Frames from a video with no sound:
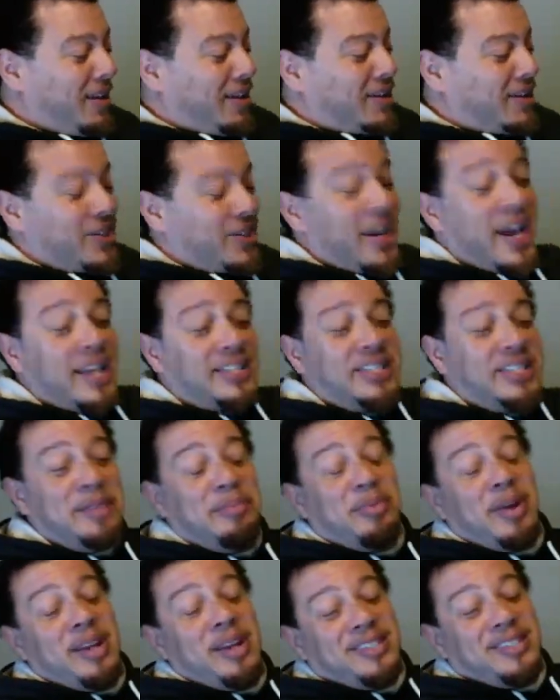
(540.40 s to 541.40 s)
chassis
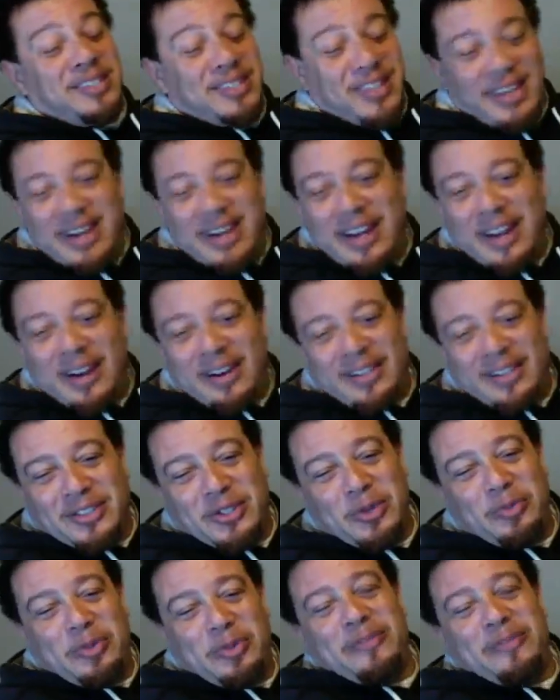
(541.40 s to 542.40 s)
braces in there
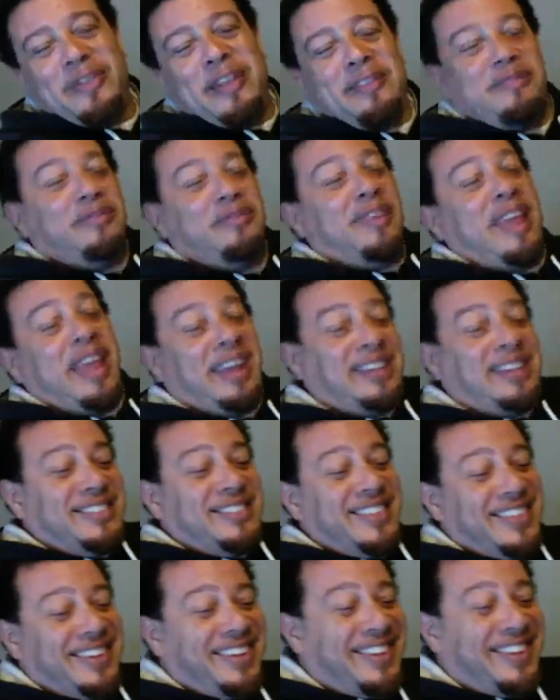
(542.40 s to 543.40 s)
to prevent flex.
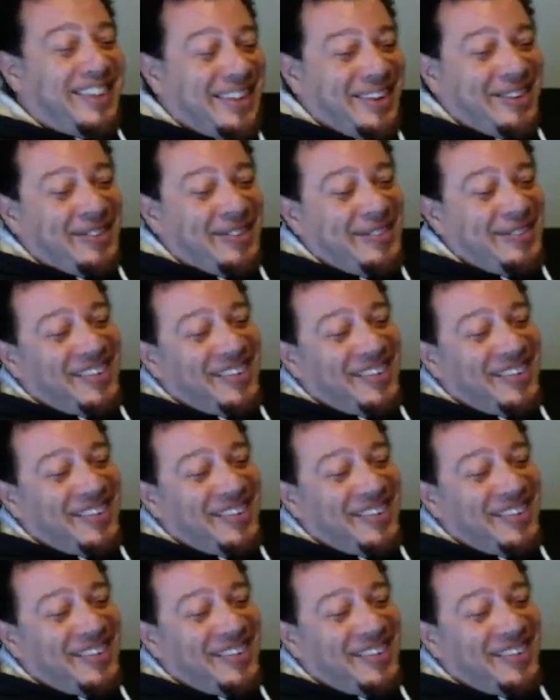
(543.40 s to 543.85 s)
You know what I